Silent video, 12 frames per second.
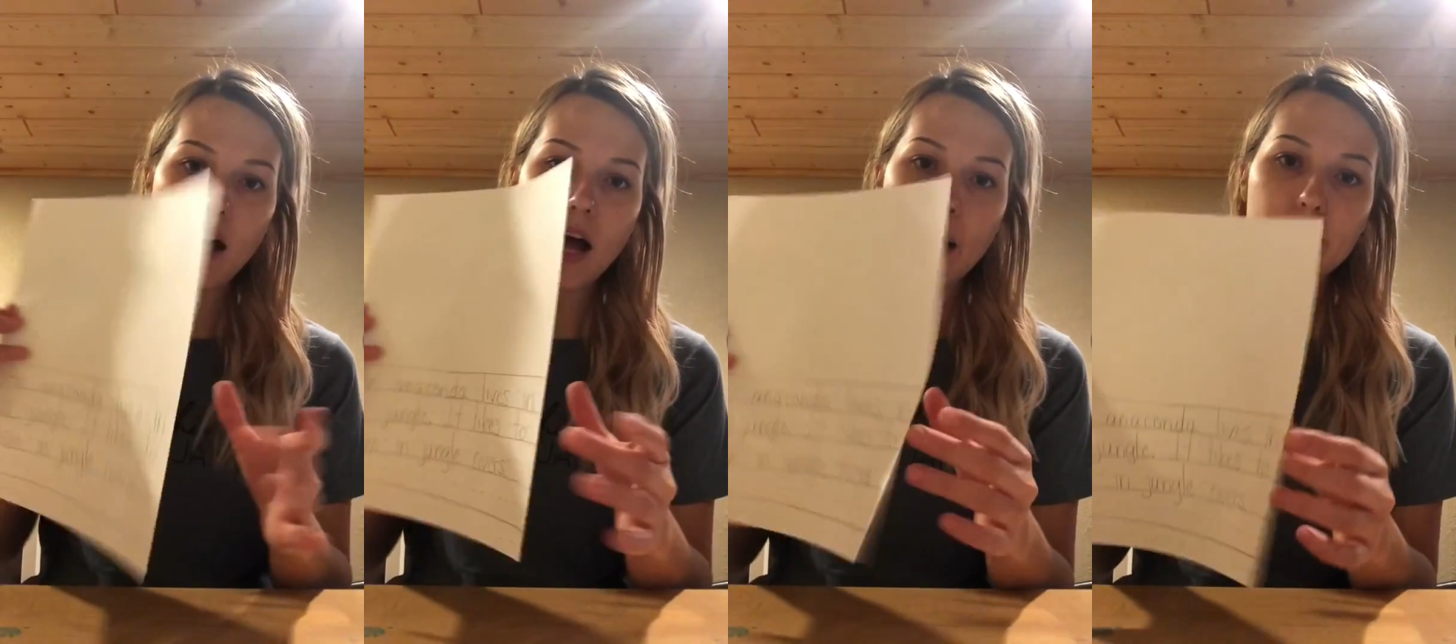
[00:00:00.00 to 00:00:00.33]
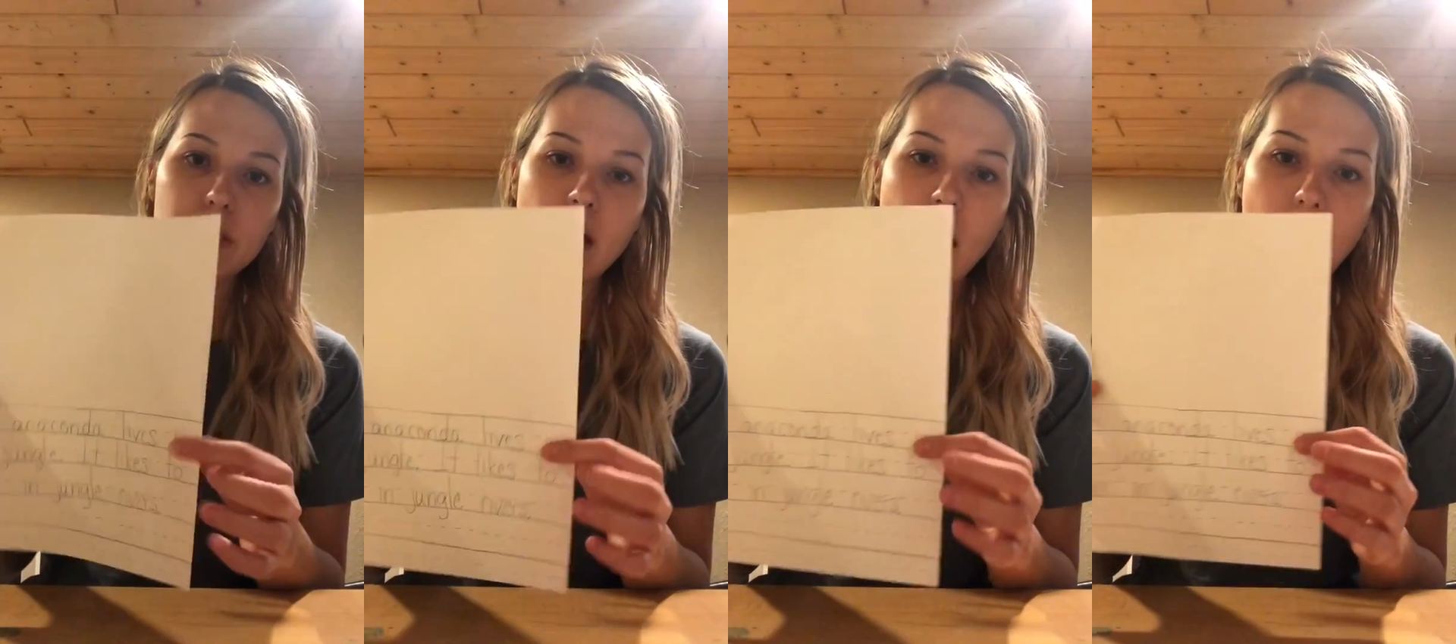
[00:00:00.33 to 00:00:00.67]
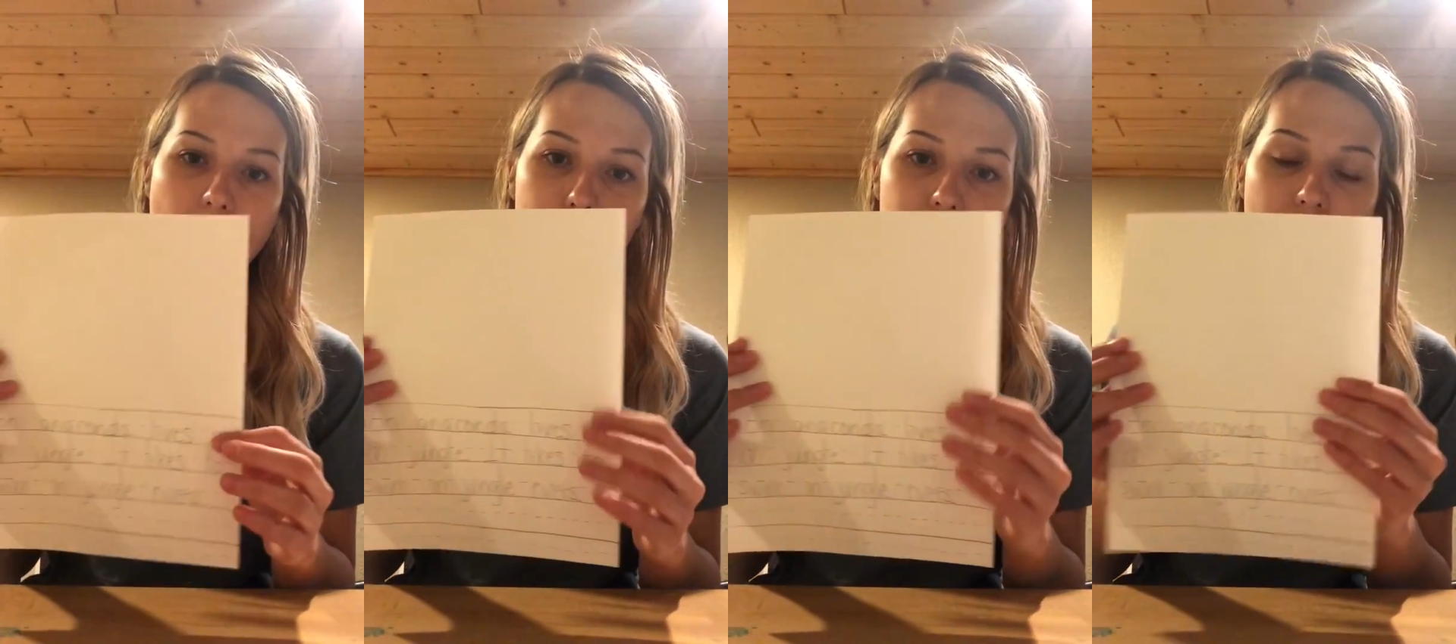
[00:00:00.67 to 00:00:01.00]
up
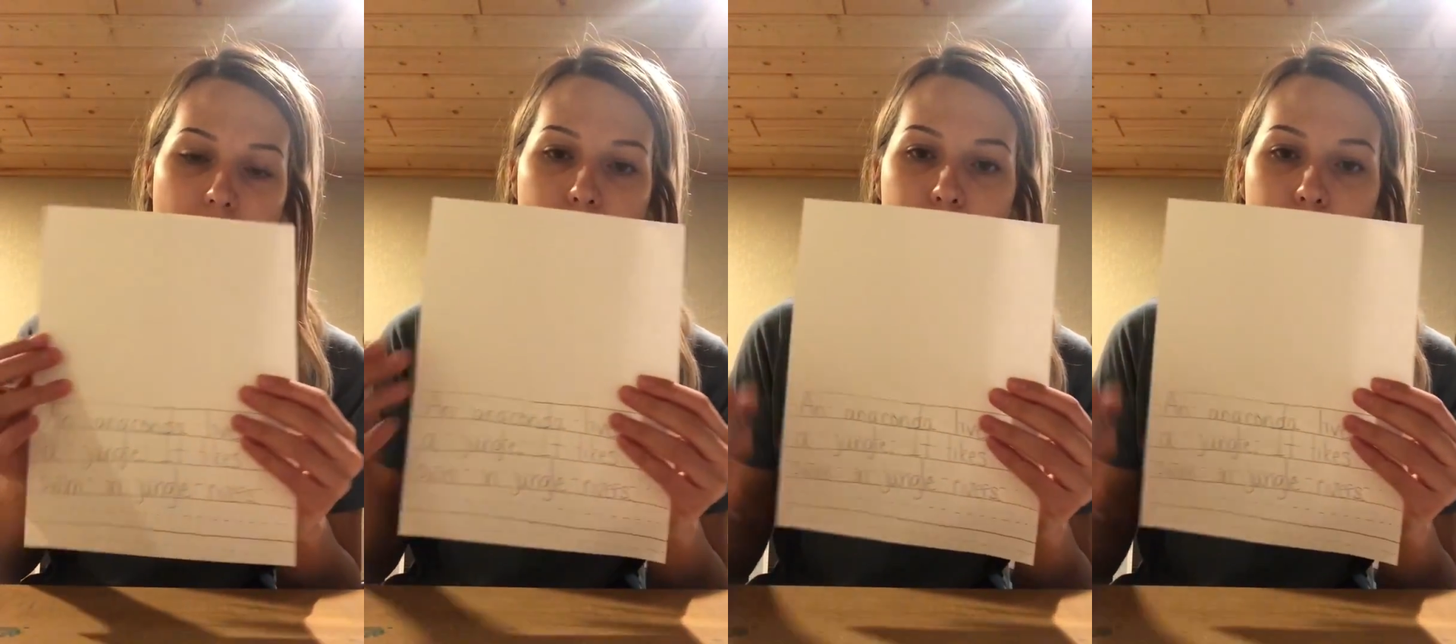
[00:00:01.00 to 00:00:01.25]
top that